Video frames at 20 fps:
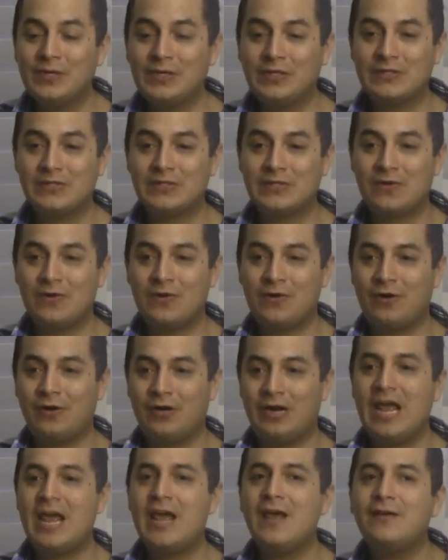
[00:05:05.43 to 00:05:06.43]
because of
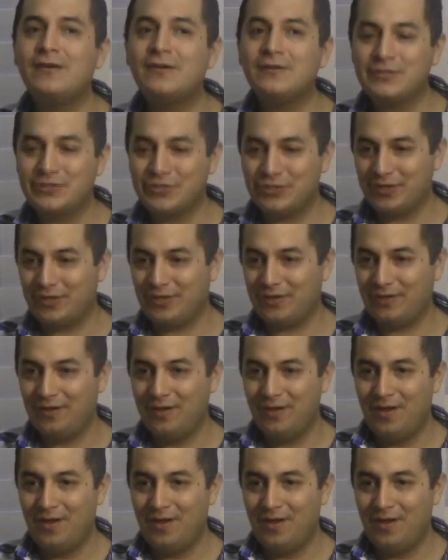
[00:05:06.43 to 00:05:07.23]
her energy.